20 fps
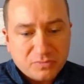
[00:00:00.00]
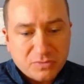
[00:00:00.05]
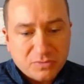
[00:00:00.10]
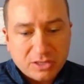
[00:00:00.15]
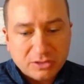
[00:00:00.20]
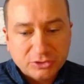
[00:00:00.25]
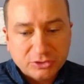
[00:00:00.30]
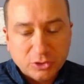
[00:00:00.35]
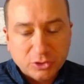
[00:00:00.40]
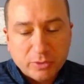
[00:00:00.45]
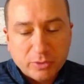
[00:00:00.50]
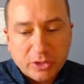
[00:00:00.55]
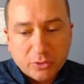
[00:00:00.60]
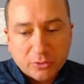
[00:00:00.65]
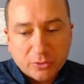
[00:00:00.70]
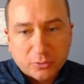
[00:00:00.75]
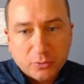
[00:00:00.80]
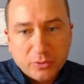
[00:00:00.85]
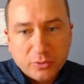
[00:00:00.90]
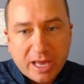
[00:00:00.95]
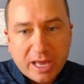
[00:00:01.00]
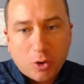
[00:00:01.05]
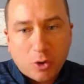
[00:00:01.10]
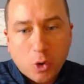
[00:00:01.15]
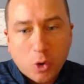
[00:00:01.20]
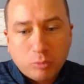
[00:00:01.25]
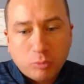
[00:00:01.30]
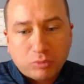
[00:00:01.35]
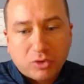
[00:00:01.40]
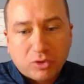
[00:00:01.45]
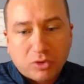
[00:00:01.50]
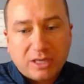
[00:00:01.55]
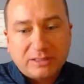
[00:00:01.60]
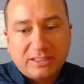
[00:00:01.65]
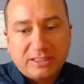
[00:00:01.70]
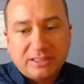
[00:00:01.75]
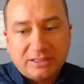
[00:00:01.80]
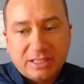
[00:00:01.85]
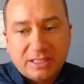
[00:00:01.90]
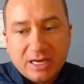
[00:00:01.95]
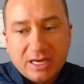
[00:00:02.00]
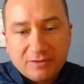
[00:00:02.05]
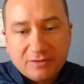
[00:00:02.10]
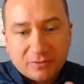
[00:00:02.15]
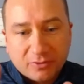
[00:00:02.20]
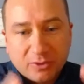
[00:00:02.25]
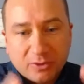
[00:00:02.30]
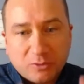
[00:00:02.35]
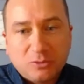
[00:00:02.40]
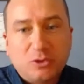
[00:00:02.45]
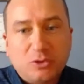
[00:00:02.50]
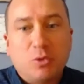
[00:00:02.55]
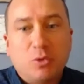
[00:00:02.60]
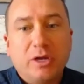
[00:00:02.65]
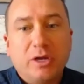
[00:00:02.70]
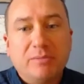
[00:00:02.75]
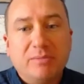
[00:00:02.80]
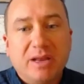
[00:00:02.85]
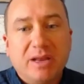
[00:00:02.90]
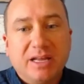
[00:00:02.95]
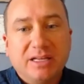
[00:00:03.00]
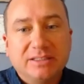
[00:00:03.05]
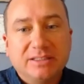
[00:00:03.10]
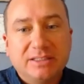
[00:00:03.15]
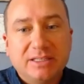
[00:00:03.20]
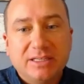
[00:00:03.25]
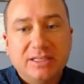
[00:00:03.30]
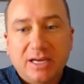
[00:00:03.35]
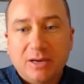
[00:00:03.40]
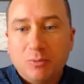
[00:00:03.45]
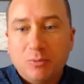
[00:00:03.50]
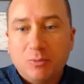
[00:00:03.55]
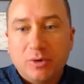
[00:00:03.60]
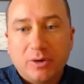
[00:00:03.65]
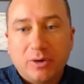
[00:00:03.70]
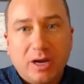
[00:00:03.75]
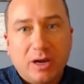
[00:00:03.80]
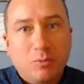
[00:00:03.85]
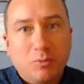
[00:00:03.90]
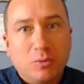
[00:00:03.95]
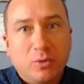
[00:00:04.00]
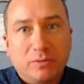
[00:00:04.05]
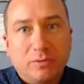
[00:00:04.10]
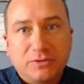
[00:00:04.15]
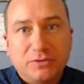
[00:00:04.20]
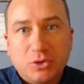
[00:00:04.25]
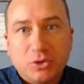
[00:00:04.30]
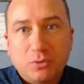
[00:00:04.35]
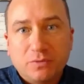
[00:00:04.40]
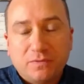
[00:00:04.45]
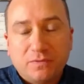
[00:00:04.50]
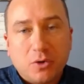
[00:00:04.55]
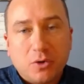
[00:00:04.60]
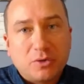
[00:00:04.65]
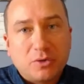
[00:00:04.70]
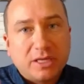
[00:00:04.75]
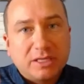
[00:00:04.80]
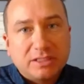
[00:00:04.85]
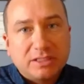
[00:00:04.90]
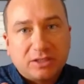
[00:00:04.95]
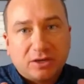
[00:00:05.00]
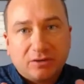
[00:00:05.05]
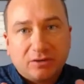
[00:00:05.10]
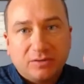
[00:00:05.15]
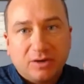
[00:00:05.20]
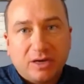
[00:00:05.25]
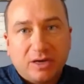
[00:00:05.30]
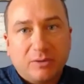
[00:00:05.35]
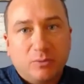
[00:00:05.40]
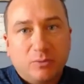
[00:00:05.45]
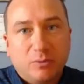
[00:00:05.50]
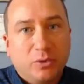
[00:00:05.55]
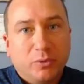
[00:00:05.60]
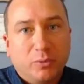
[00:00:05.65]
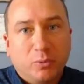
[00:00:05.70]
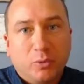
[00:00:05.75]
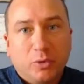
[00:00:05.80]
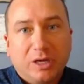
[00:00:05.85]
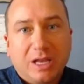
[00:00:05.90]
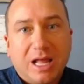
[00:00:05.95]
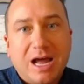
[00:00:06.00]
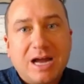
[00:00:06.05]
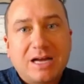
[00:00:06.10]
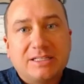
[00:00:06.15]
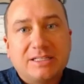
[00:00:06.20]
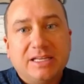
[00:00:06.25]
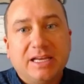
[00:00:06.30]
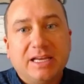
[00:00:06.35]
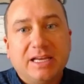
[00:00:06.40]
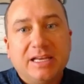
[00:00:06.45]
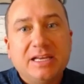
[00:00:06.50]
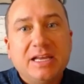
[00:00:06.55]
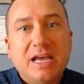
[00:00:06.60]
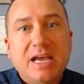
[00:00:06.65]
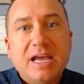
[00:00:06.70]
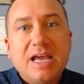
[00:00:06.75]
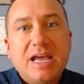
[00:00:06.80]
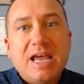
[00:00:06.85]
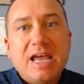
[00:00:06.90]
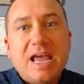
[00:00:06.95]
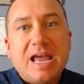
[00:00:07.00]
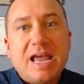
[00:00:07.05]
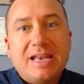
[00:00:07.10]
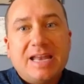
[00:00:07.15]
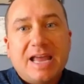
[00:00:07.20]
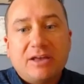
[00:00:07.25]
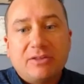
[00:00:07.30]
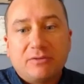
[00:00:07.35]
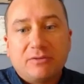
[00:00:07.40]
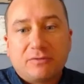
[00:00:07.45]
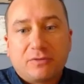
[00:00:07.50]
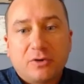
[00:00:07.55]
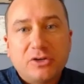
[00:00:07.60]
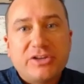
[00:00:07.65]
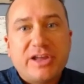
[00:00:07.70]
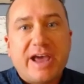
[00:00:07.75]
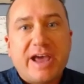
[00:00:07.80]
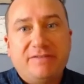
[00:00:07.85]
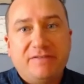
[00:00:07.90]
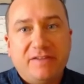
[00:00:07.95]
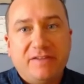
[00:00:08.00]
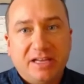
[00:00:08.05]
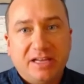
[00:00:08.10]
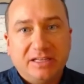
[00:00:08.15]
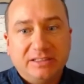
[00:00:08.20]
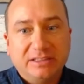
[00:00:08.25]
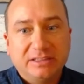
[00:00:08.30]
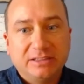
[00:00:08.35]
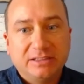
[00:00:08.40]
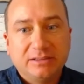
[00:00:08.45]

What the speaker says: So we go through that whole process for those 20 minutes, and we're so focused, we're locked in, and now the first half ends.